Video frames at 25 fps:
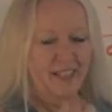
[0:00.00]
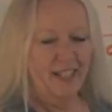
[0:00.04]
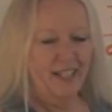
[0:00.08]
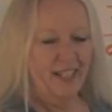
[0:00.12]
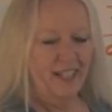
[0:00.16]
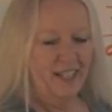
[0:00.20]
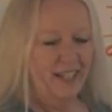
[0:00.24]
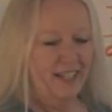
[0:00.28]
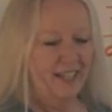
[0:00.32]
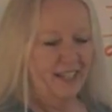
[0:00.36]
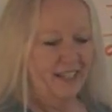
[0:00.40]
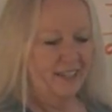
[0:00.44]

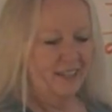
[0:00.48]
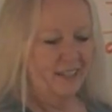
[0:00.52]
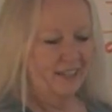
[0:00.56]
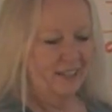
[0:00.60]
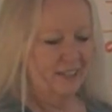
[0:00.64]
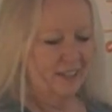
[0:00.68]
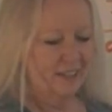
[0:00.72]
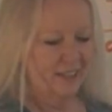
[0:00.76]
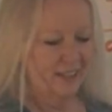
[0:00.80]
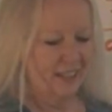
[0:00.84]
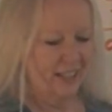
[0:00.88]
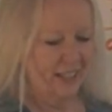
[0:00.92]
a
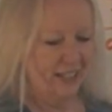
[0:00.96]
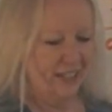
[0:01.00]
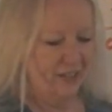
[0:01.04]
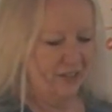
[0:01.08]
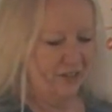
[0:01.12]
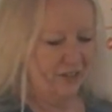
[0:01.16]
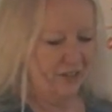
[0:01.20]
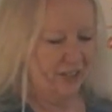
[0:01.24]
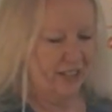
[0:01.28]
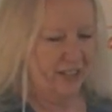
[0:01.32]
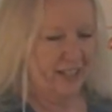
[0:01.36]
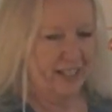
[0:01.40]

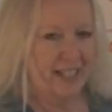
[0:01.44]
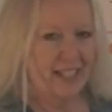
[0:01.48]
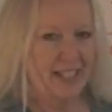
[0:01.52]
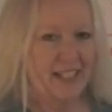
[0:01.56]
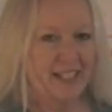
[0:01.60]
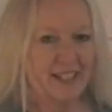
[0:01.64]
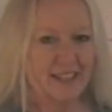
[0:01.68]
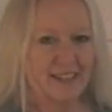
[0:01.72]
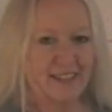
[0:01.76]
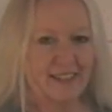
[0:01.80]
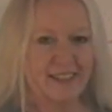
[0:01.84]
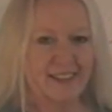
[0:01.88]
inner
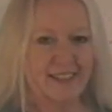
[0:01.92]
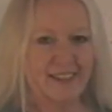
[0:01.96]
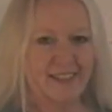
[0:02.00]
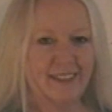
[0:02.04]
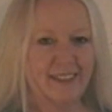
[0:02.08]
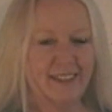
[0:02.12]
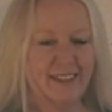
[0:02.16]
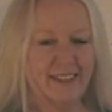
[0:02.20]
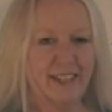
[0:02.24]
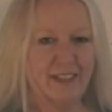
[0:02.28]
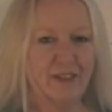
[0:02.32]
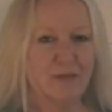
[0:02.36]
state
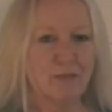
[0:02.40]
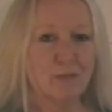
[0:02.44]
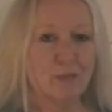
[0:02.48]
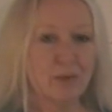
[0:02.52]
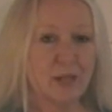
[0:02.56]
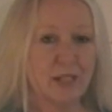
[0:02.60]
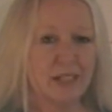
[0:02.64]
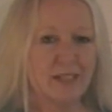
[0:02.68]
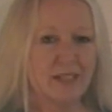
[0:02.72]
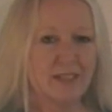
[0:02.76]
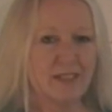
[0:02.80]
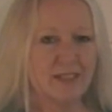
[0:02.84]
that
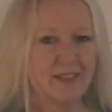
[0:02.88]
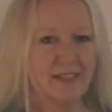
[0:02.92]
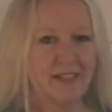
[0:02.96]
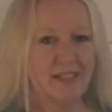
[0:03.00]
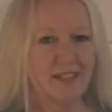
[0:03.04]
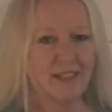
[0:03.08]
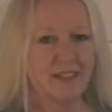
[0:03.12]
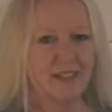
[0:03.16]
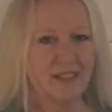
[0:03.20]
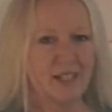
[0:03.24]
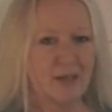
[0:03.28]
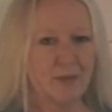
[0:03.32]
embraces
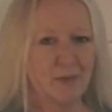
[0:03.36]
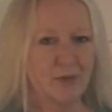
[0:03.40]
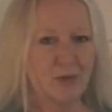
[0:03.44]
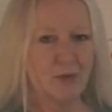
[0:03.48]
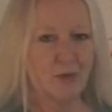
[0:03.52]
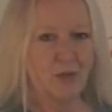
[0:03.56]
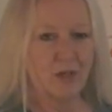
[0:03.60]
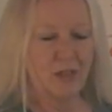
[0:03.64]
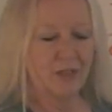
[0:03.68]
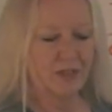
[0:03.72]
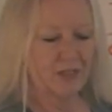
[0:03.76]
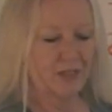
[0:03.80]
that same
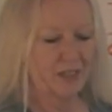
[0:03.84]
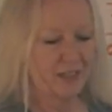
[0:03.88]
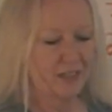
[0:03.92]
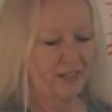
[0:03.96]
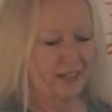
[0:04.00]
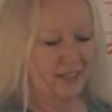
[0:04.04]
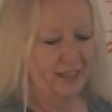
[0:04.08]
quality,